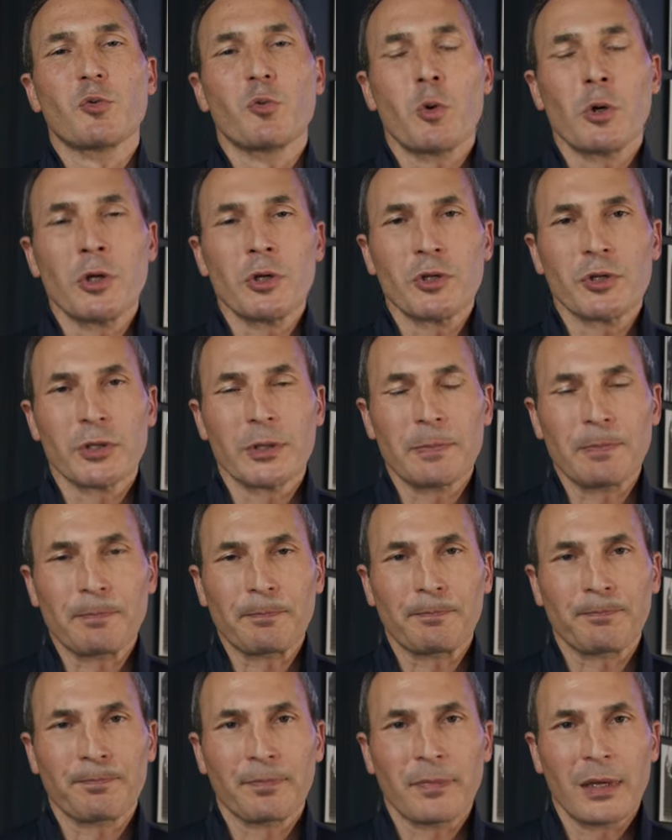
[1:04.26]
worship,
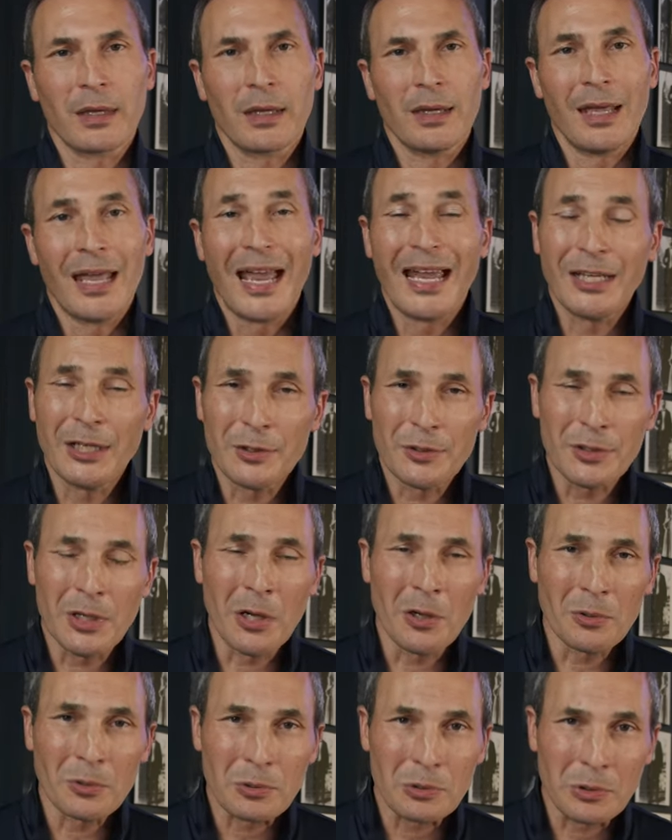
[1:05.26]
and it's
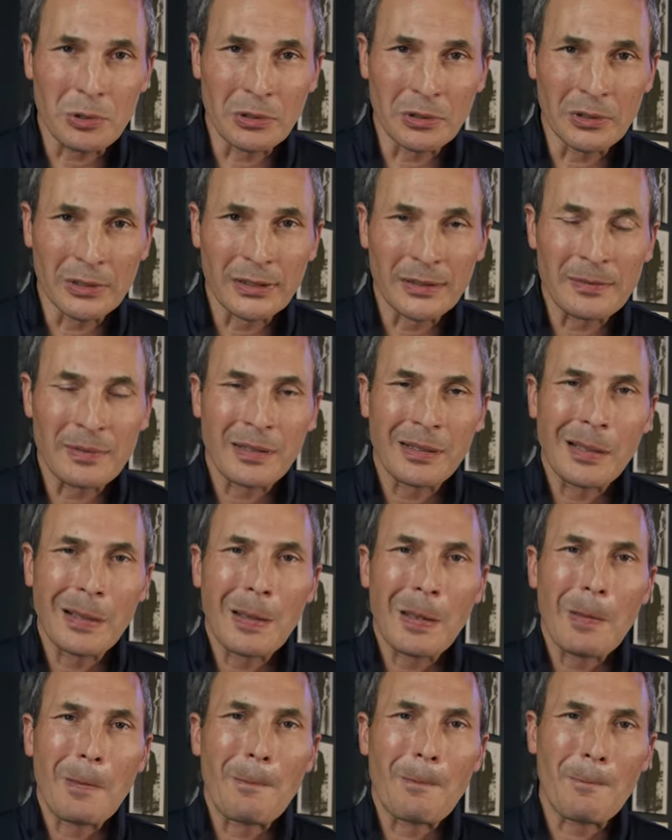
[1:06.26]
all good,
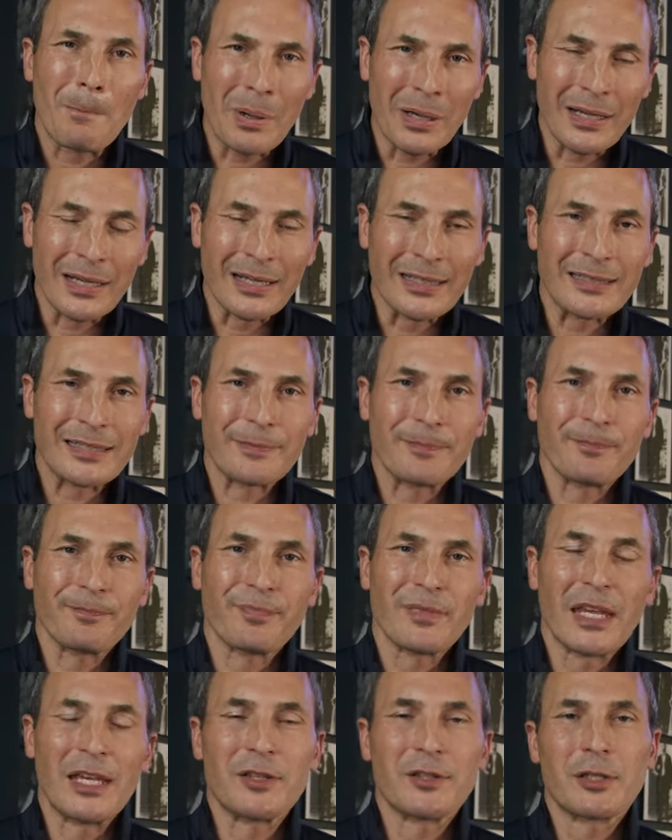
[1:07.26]
but
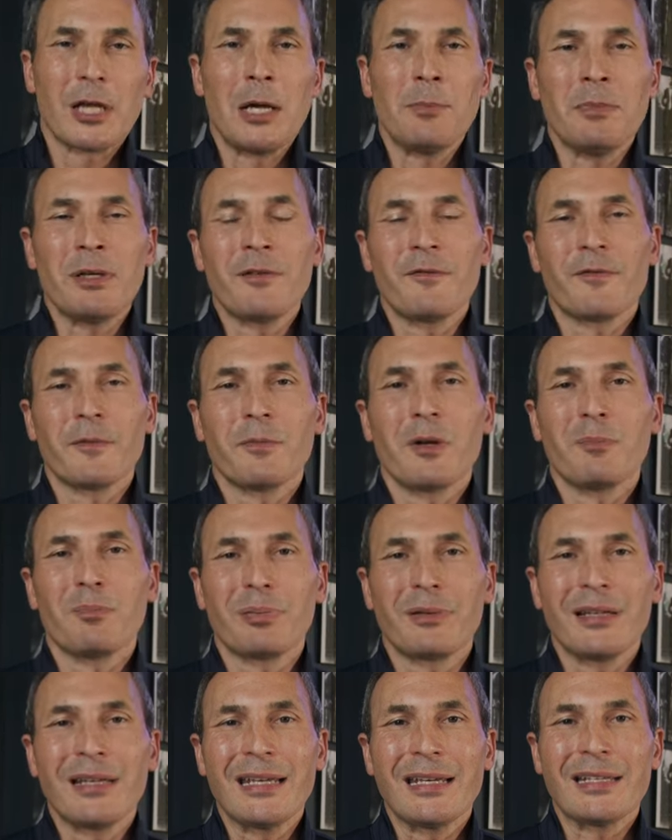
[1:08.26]
it's coming from a
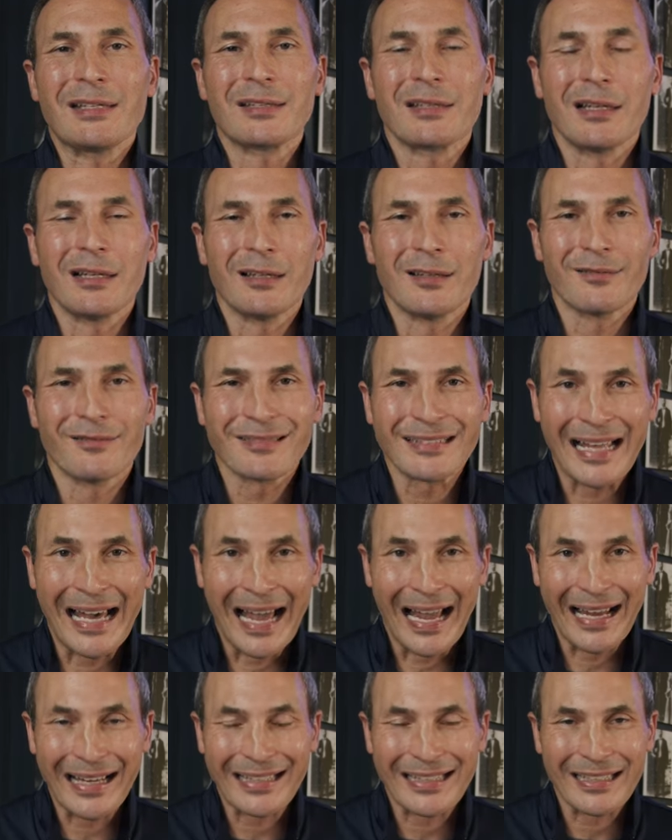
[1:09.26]
place of
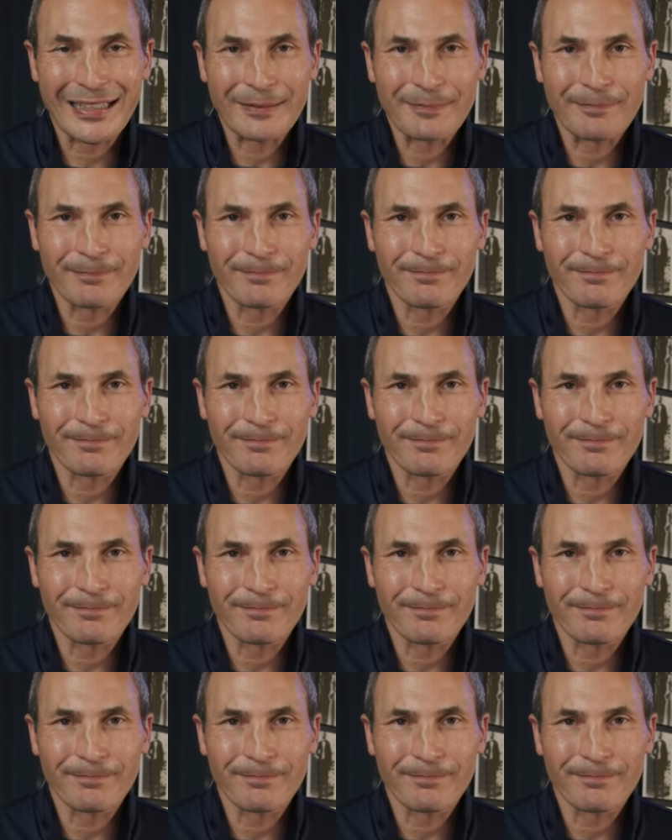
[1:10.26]
lack.